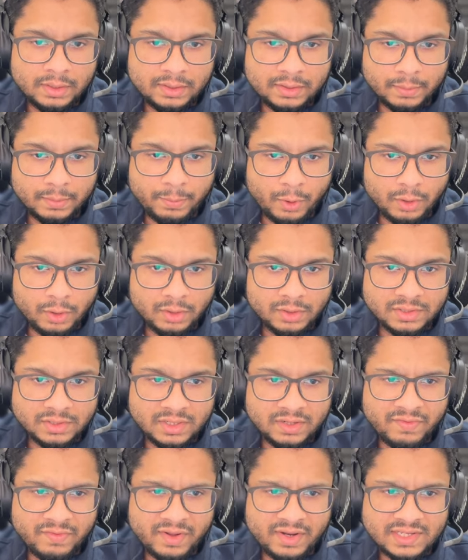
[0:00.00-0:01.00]

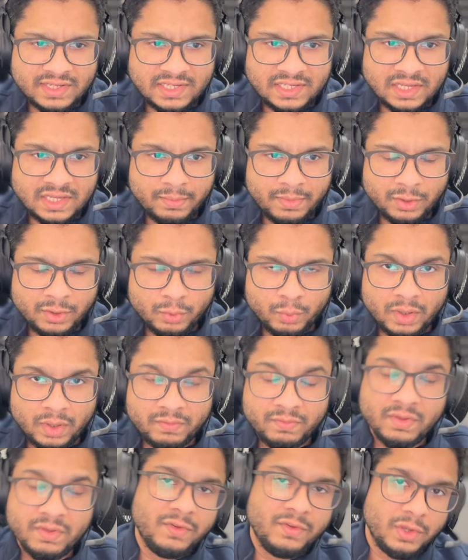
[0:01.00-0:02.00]
topology, very similar to
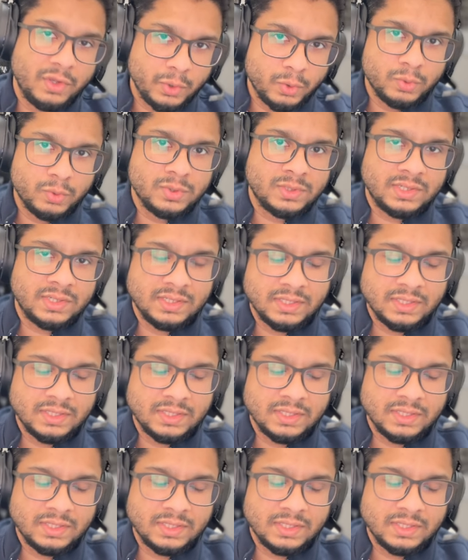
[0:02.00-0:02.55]
what we've used